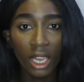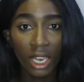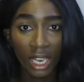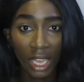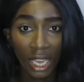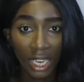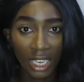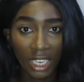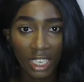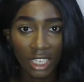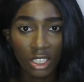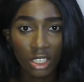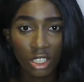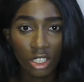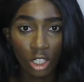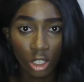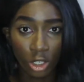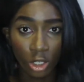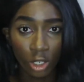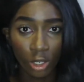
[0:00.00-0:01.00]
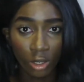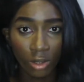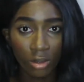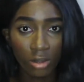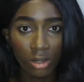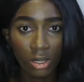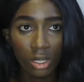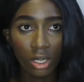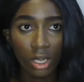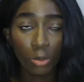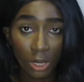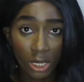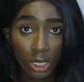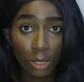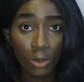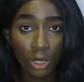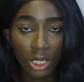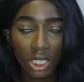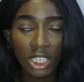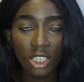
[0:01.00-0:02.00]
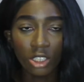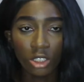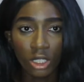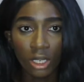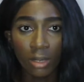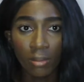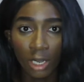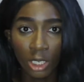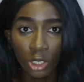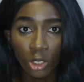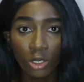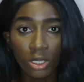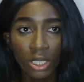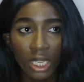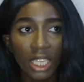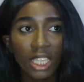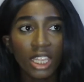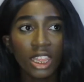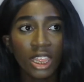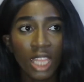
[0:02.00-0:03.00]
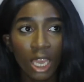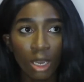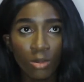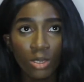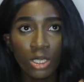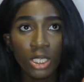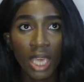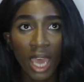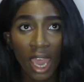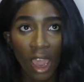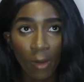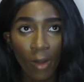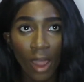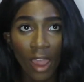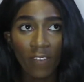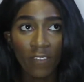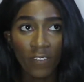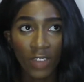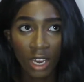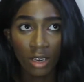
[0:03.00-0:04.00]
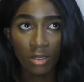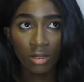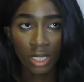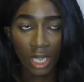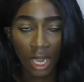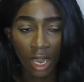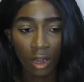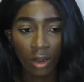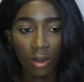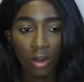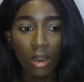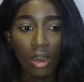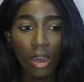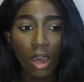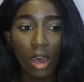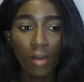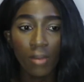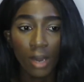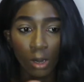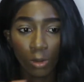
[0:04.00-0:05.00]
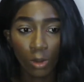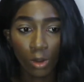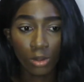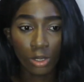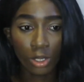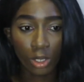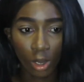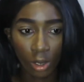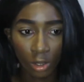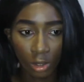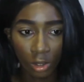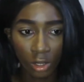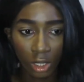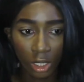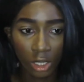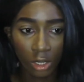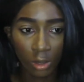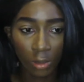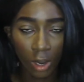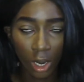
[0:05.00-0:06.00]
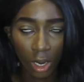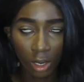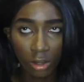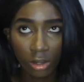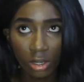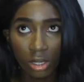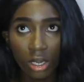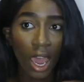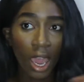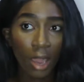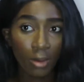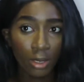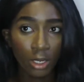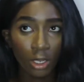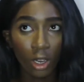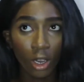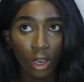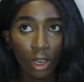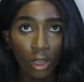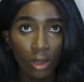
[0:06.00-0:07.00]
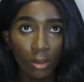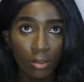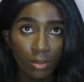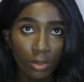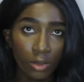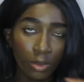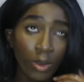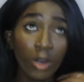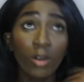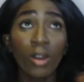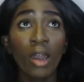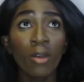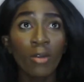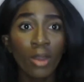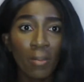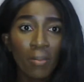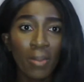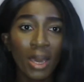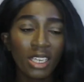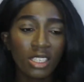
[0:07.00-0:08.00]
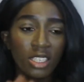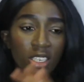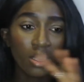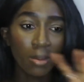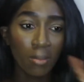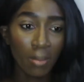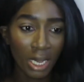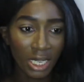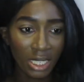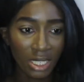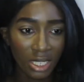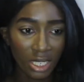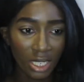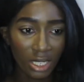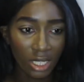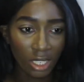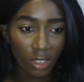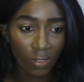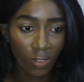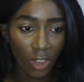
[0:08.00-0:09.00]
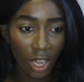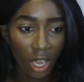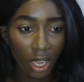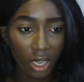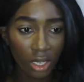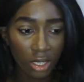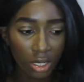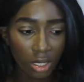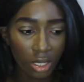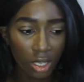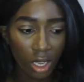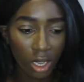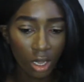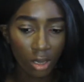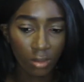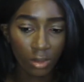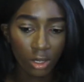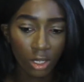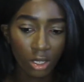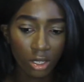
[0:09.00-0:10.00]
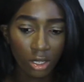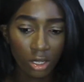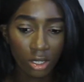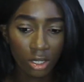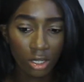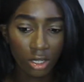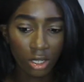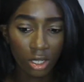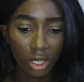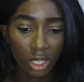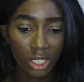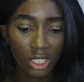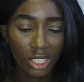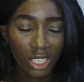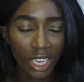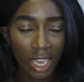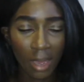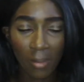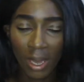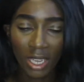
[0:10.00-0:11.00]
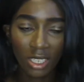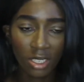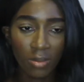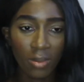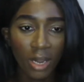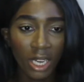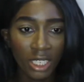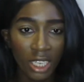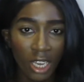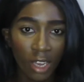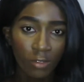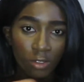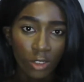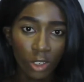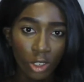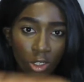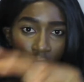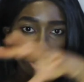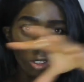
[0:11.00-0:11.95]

like it's the news. Twitter was literally my news. Like that was how I found out about what was going on in the world. I went home, well, I went back to the main city first, because to get back to mine I have to